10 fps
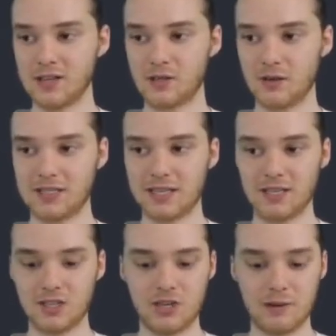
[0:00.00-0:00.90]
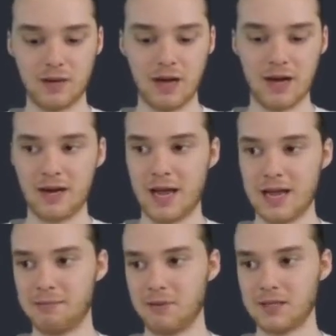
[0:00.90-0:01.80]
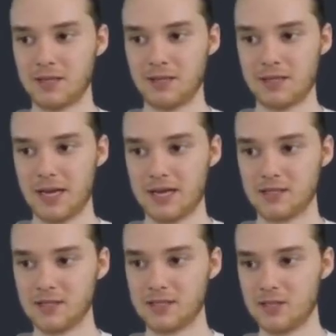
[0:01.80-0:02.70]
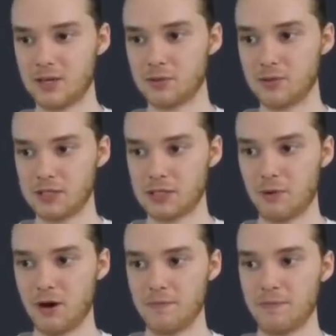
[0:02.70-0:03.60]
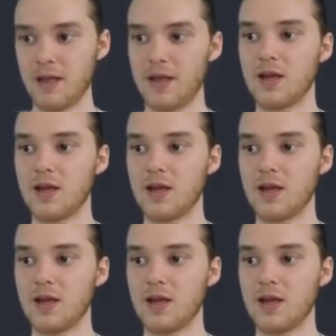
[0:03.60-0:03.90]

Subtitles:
So let's say that Jim got an A+ on the test. Let's say Jim's really smart.